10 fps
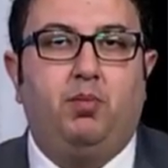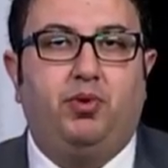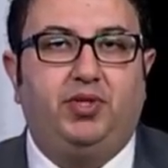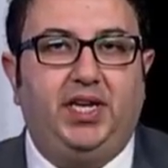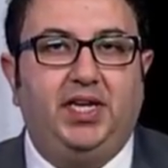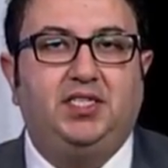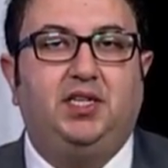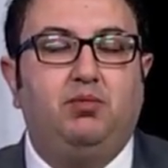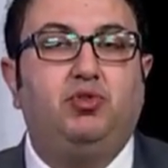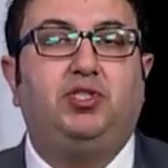Protein is
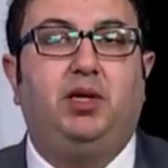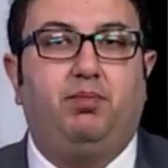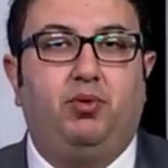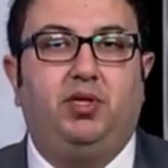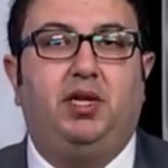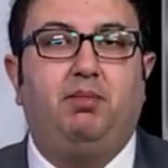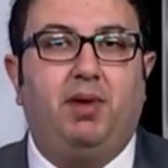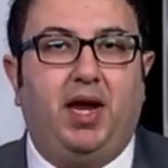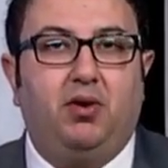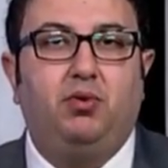the most important
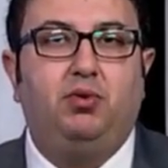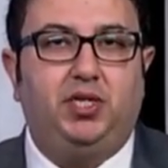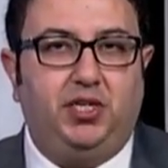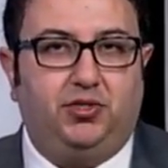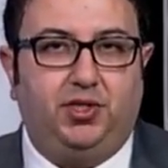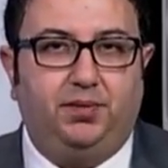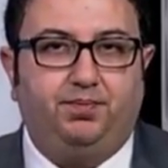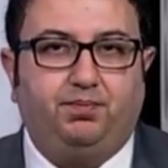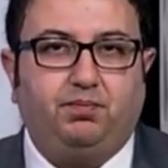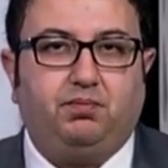macronutrient
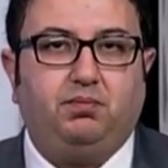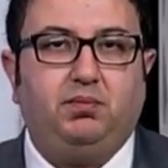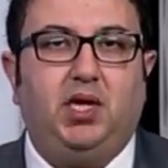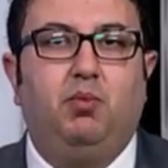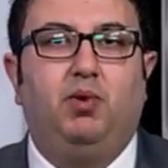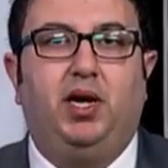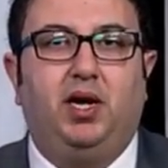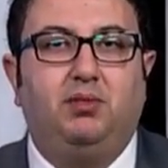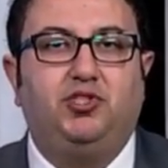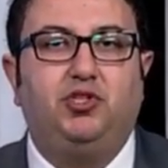when
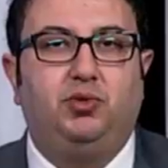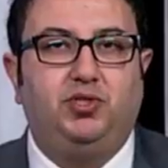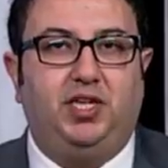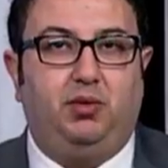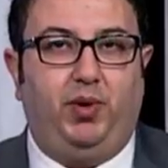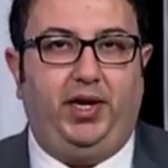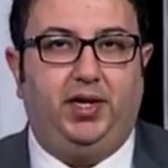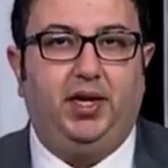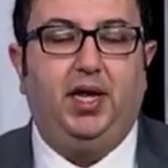it comes to losing weight.